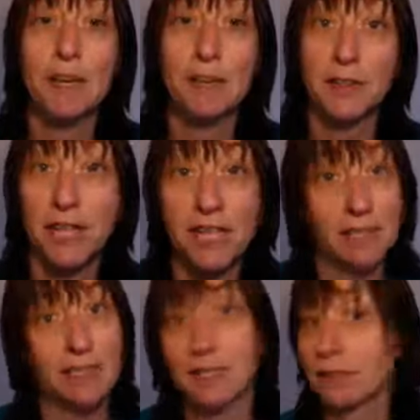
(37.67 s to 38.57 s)
Okay,
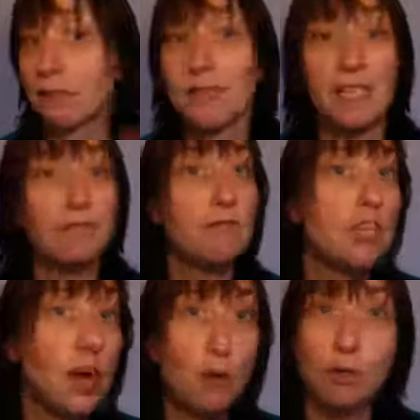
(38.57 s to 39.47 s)
there's, there's really
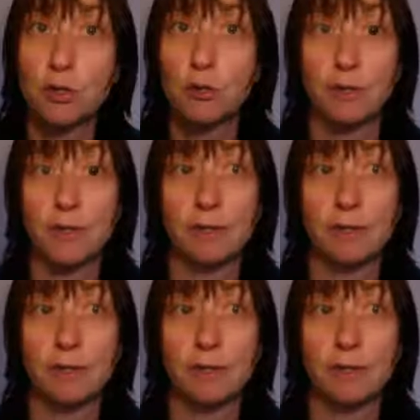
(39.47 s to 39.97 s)
no short